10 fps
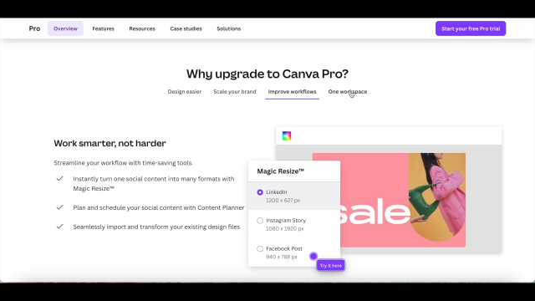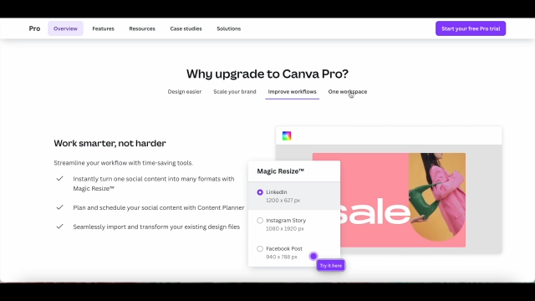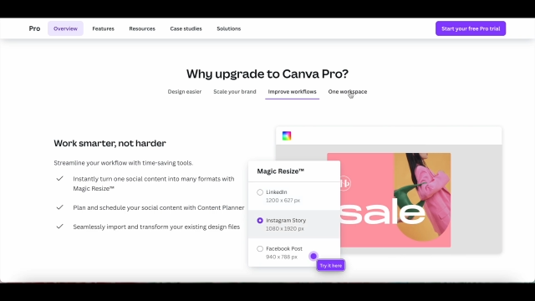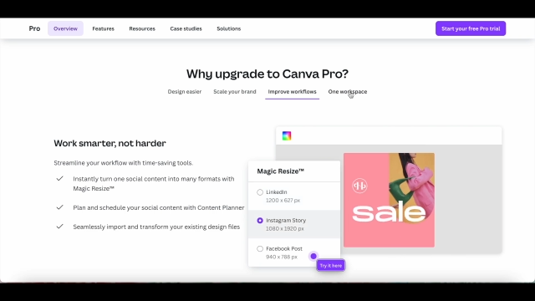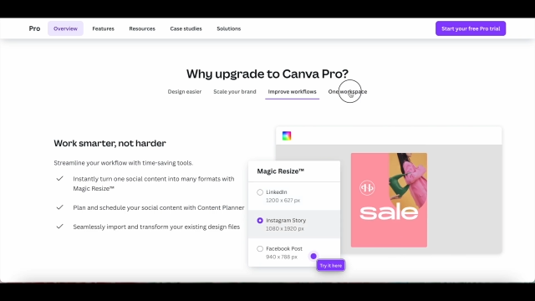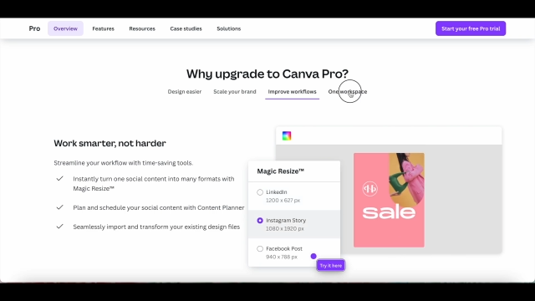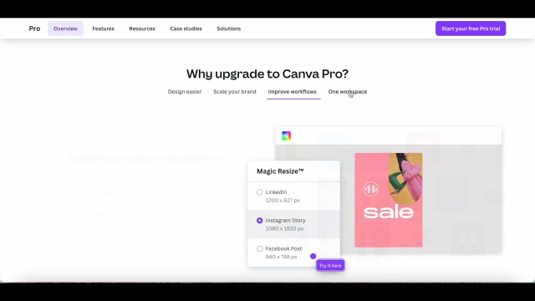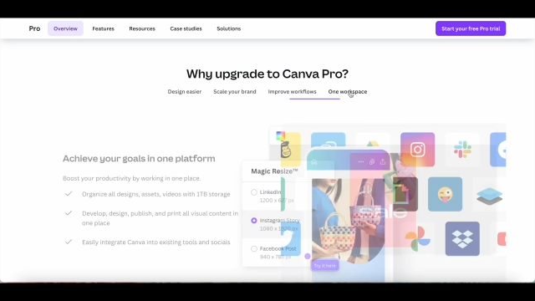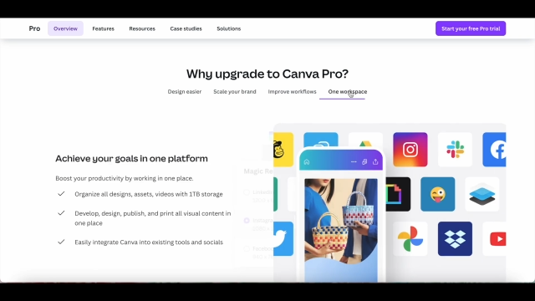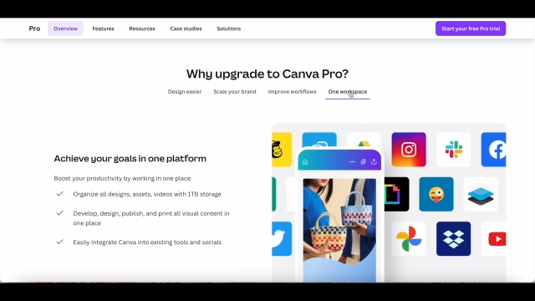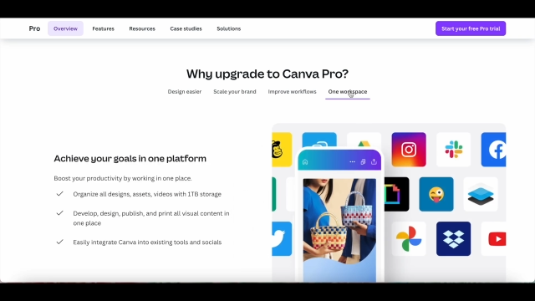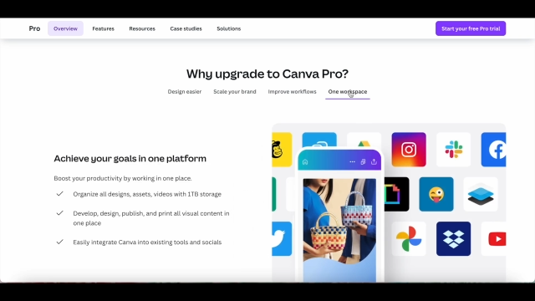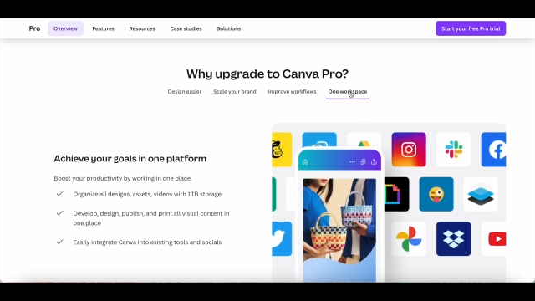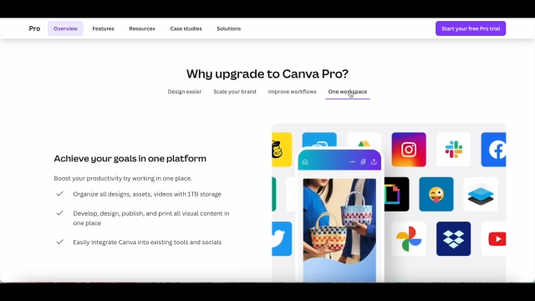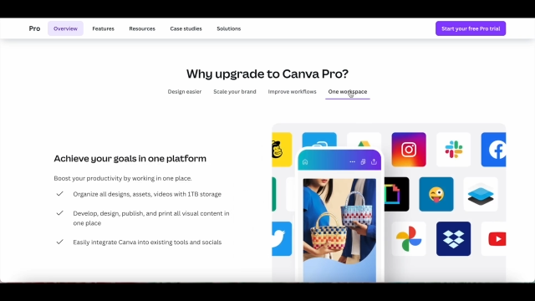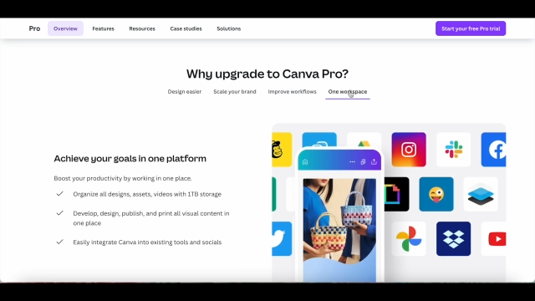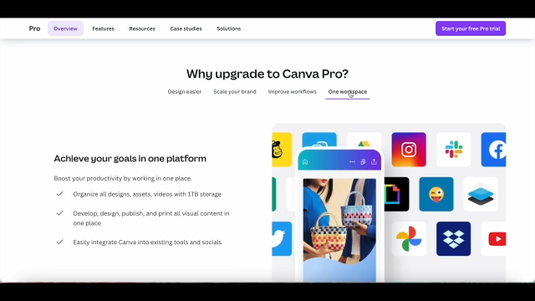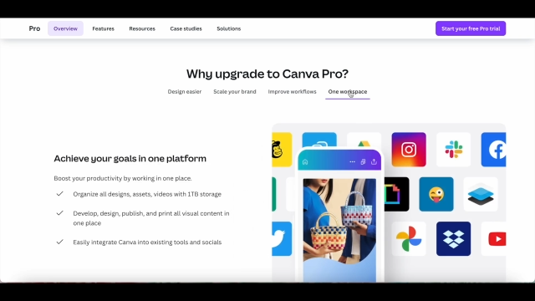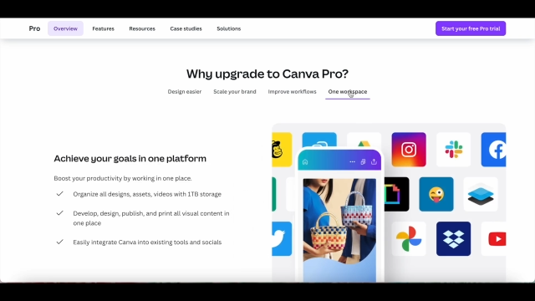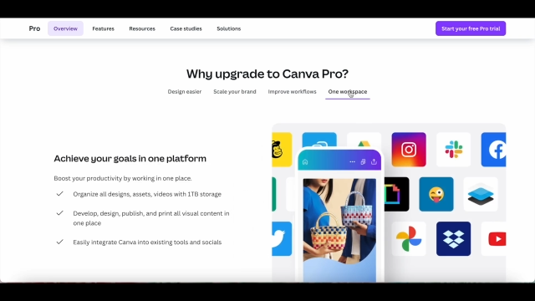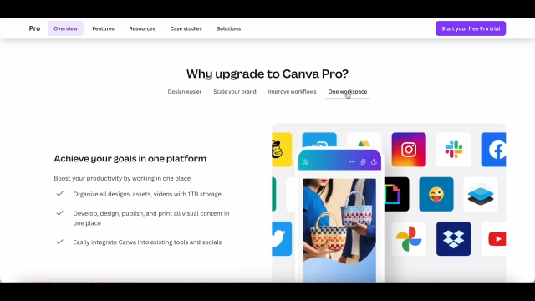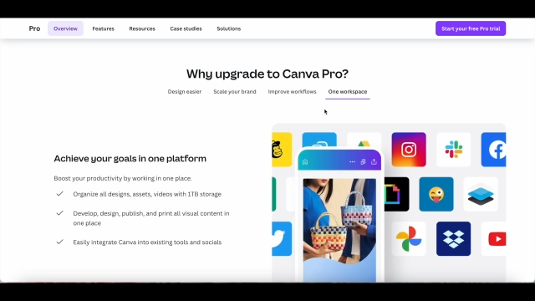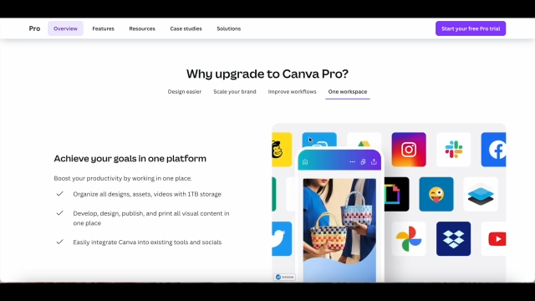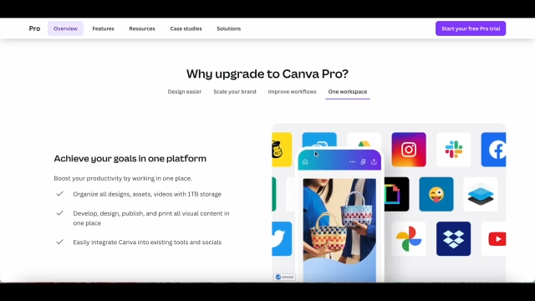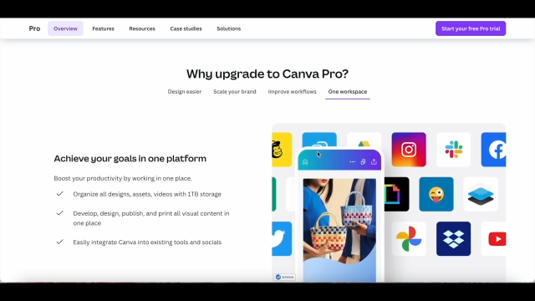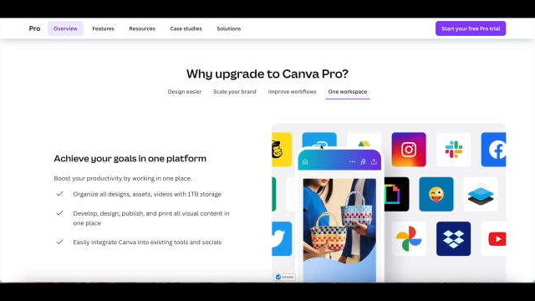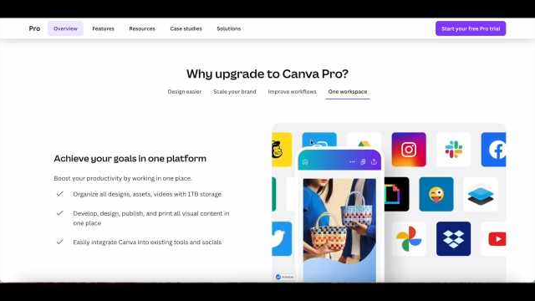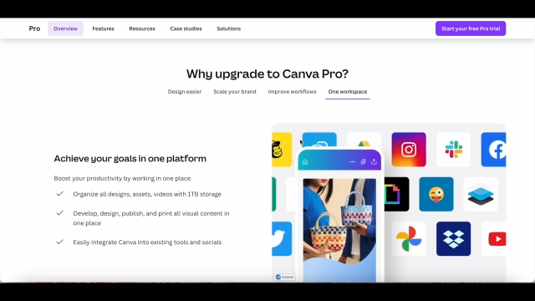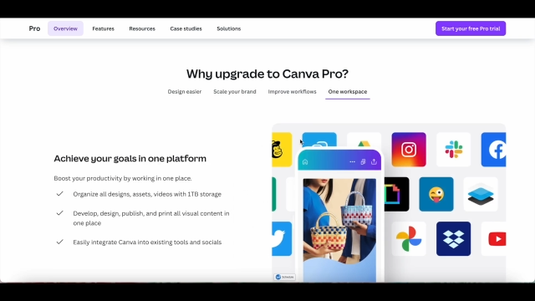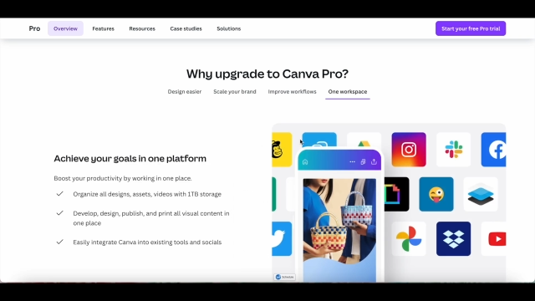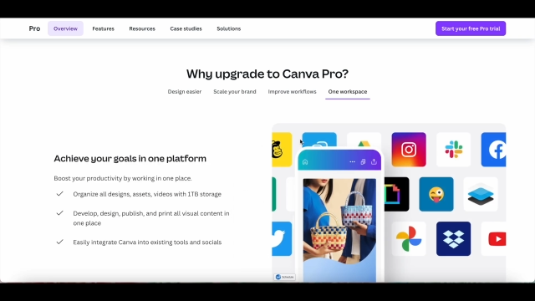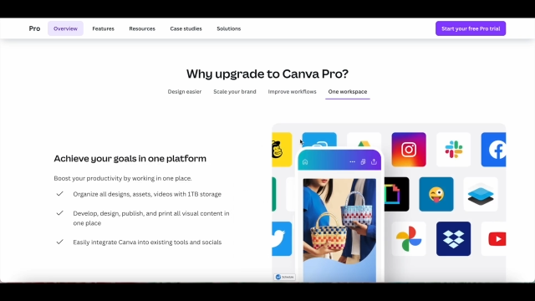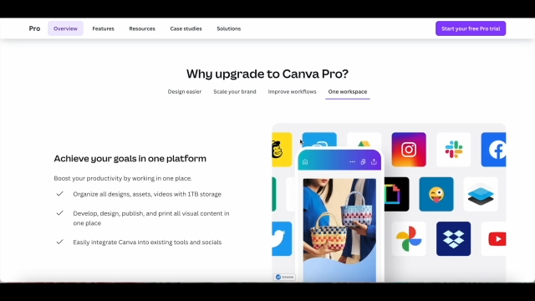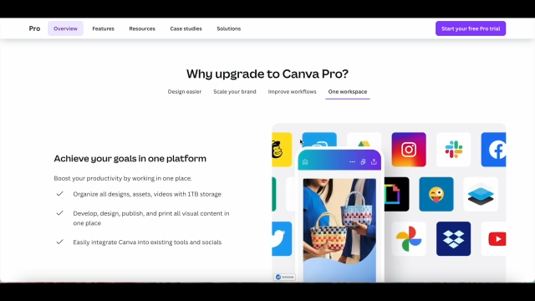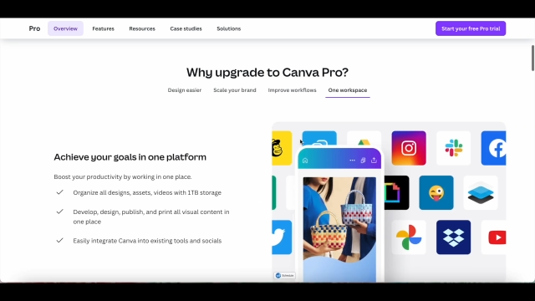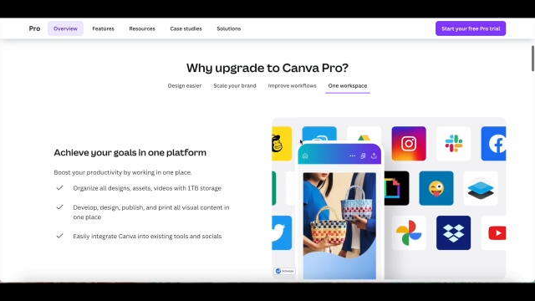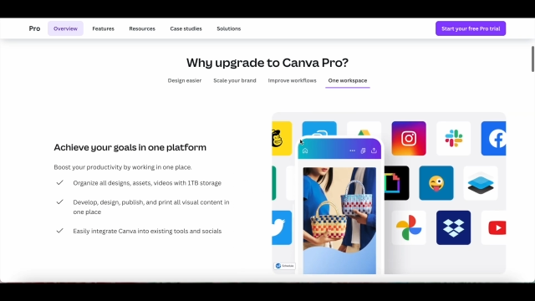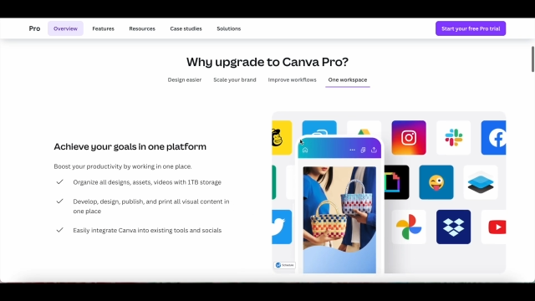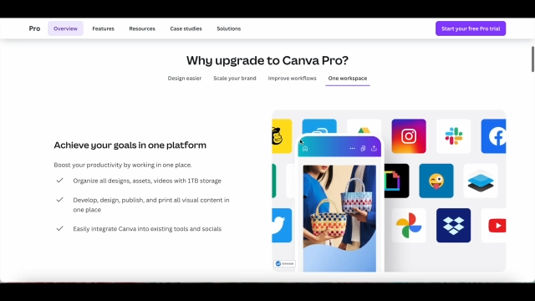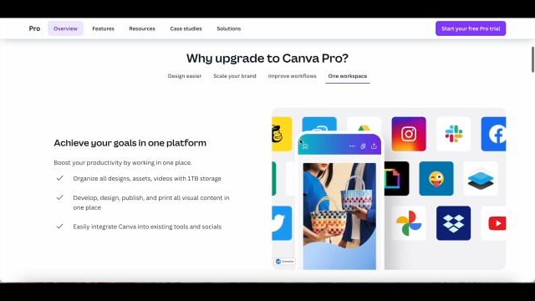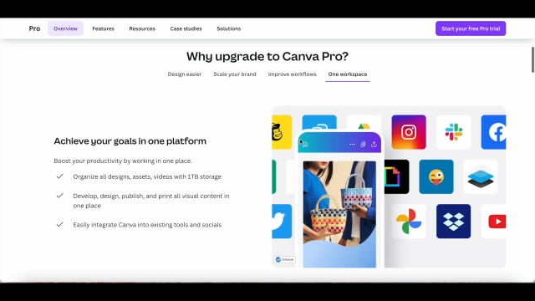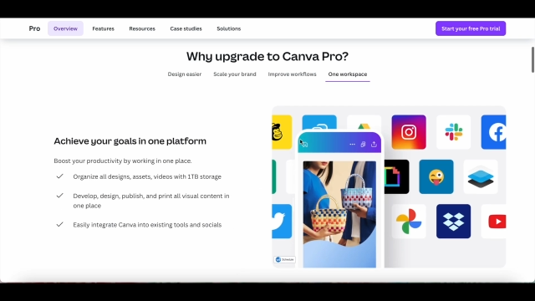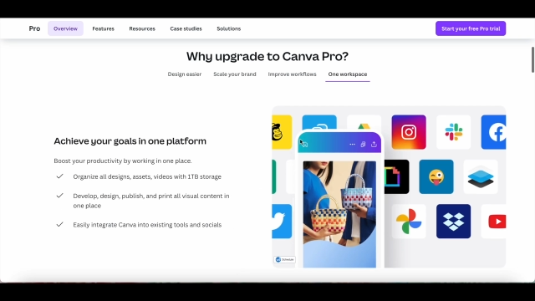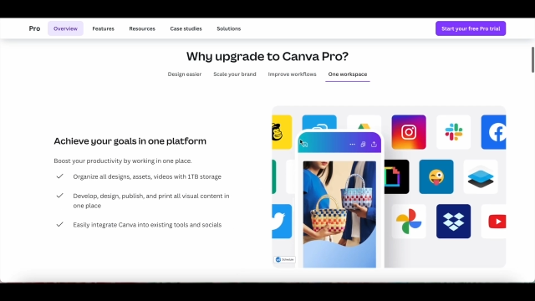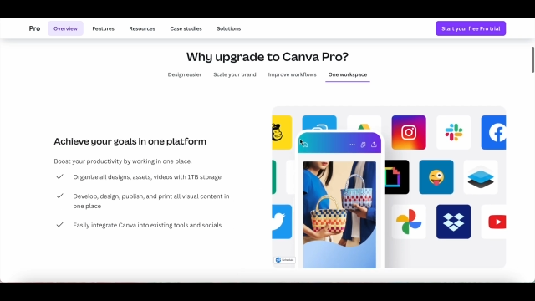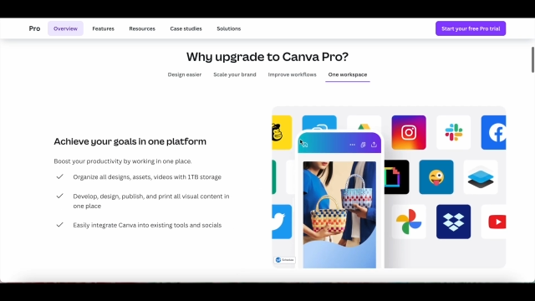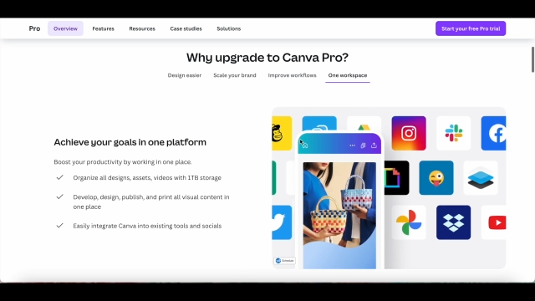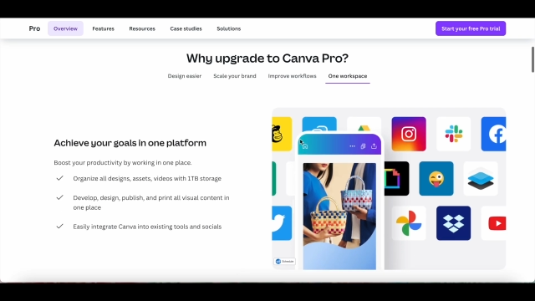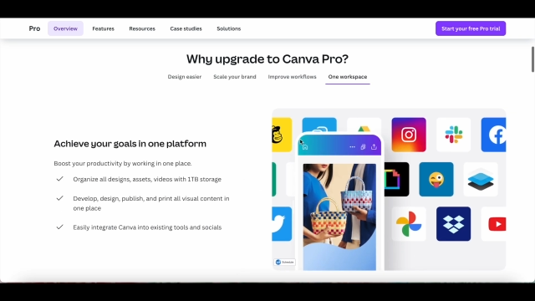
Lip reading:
Nobody's mouth can be seen.